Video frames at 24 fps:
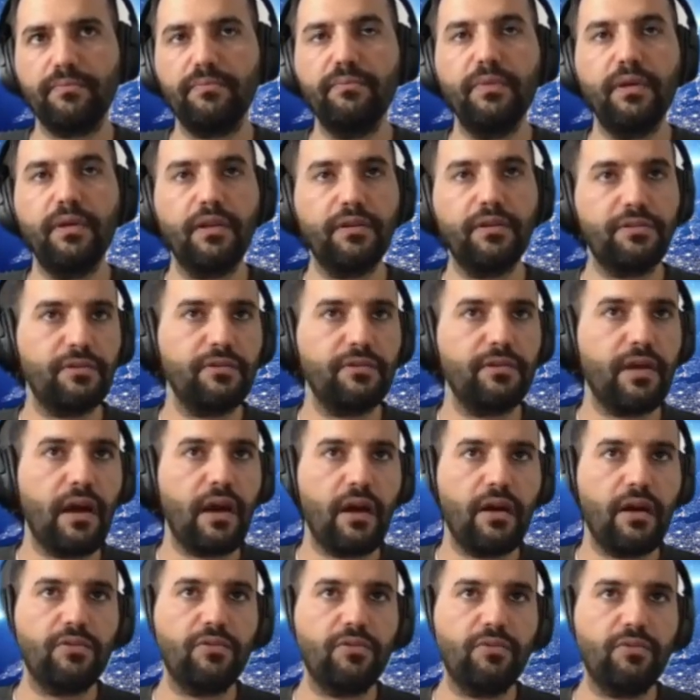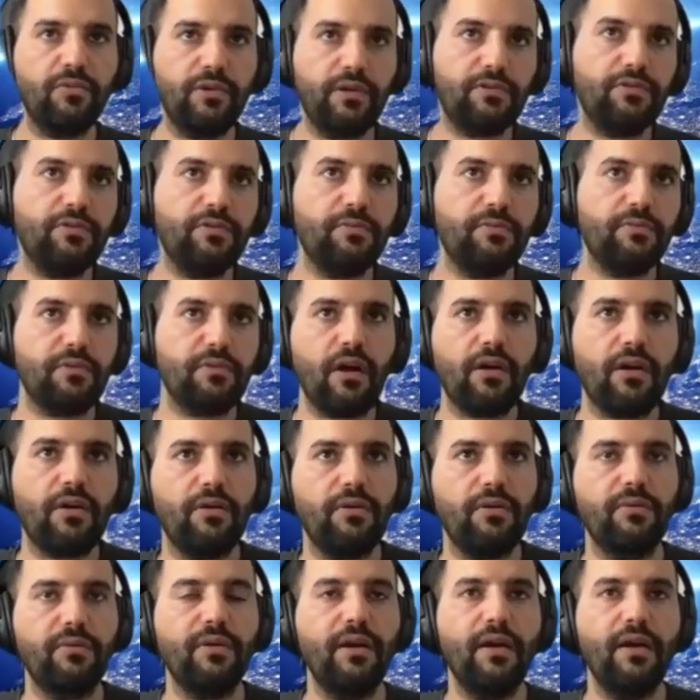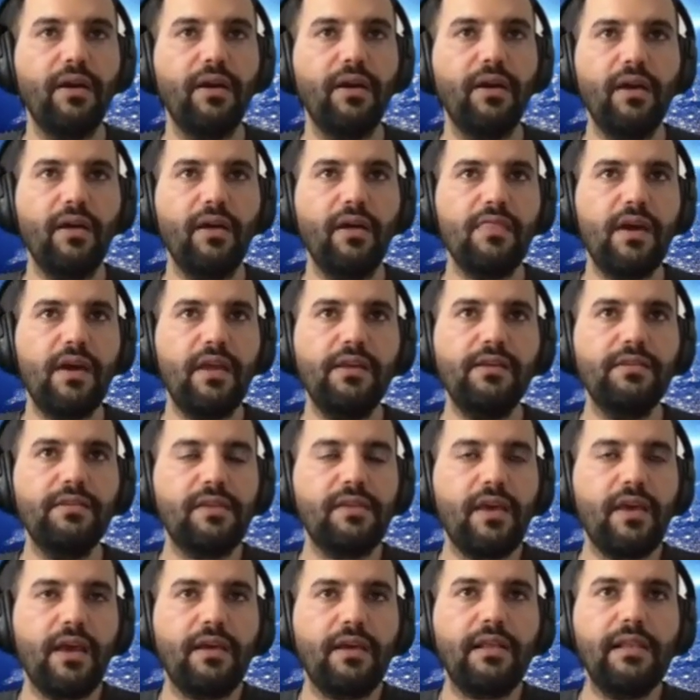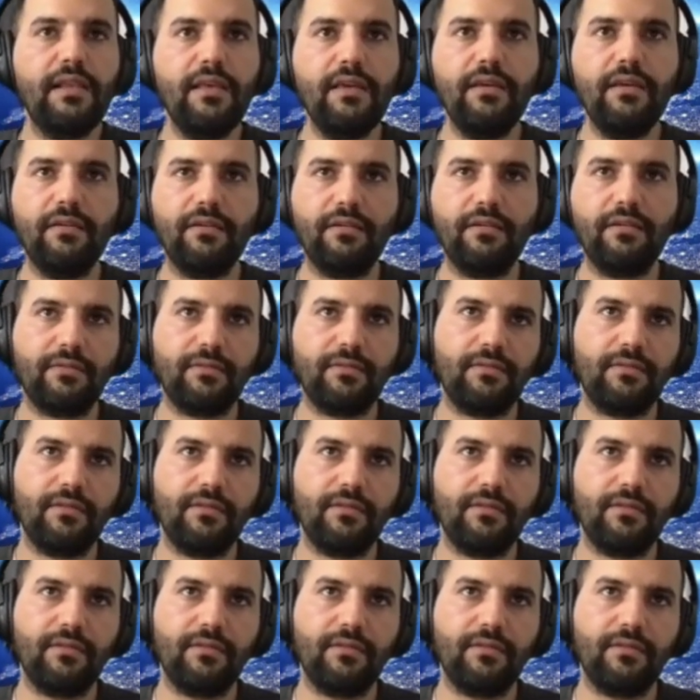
military hardware to Morocco, there is a clear